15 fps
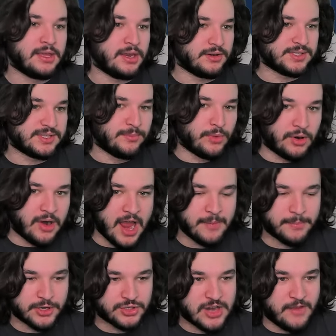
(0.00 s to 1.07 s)
Here's some more
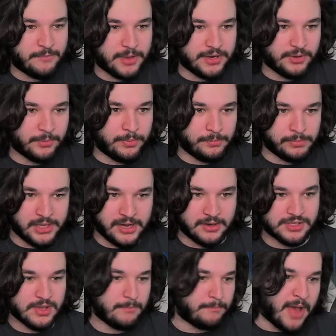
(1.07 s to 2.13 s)
Hyperdrive bundle
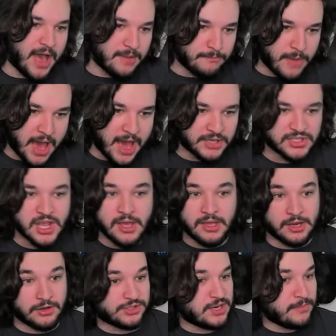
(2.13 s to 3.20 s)
players, Bad Batch.
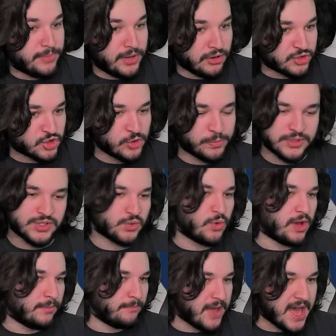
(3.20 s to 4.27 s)
Here's an Imperial Trooper
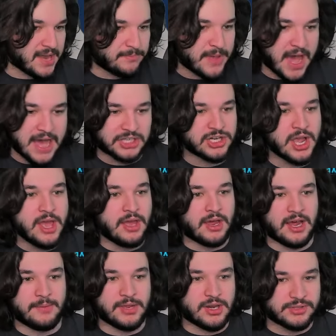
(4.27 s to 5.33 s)
squad, Bad Batch.
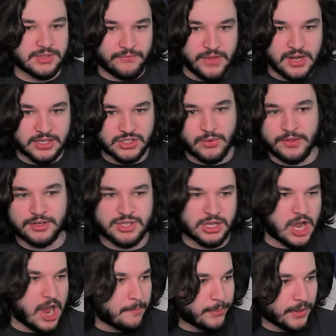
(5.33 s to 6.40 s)
Um, here's a Phoenix squad. There's a
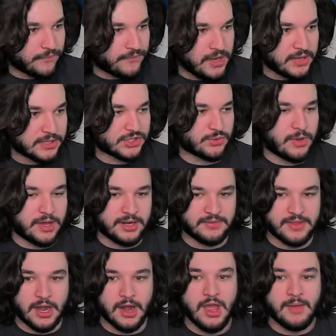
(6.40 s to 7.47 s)
couple of Phoenix squad
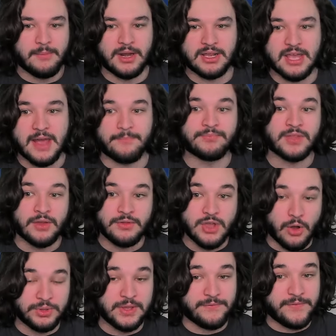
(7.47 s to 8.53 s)
in there. But again, the
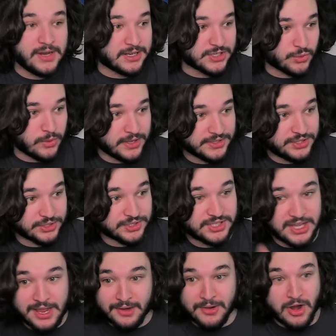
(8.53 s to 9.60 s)
only Phoenix squads you're
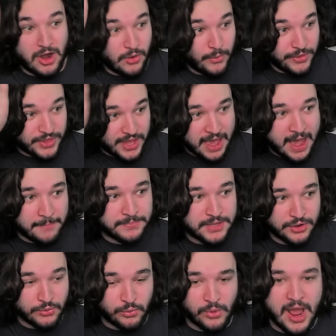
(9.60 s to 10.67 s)
seeing are with
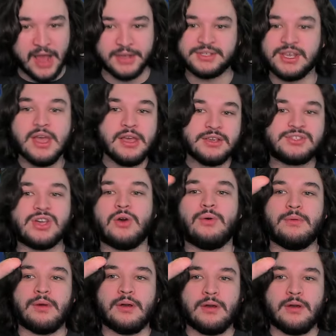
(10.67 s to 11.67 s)
Captain Rex. So